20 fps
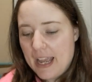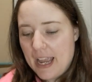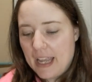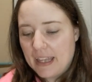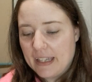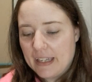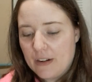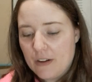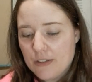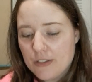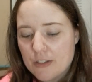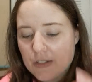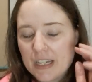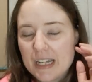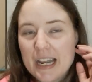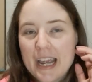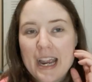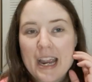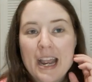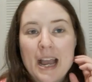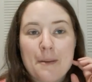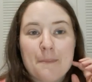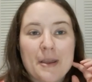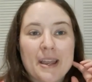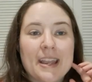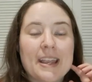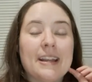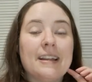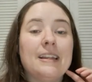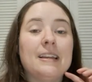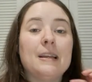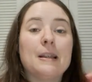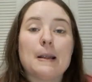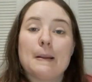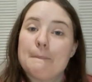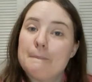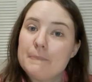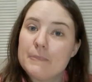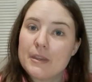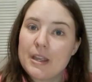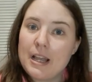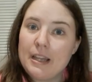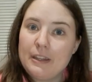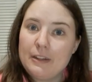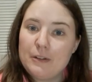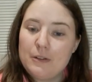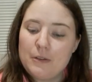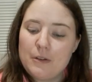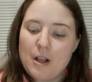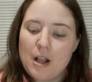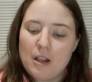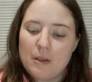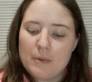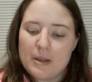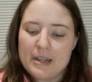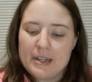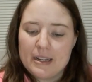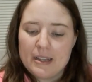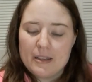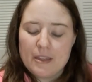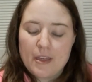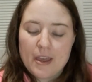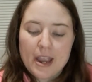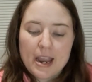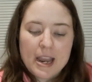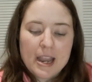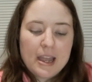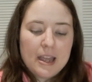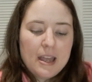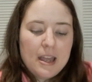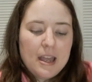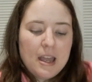And then also today I made a little Halloween thing.